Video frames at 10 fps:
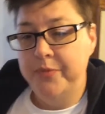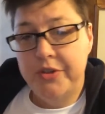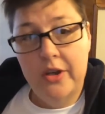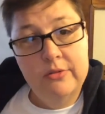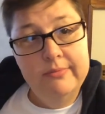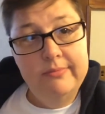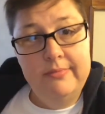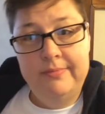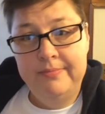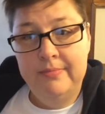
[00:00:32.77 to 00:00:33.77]
So
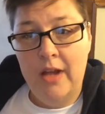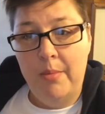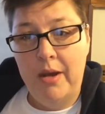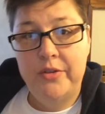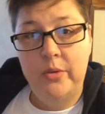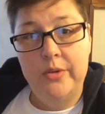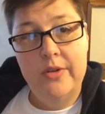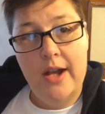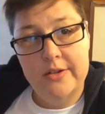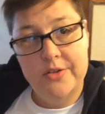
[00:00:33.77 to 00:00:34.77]
I'm off to a new
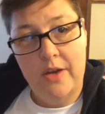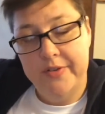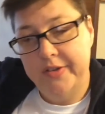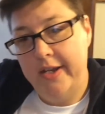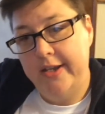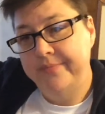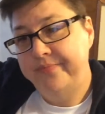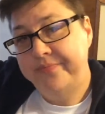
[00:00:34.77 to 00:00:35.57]
doctor's office today.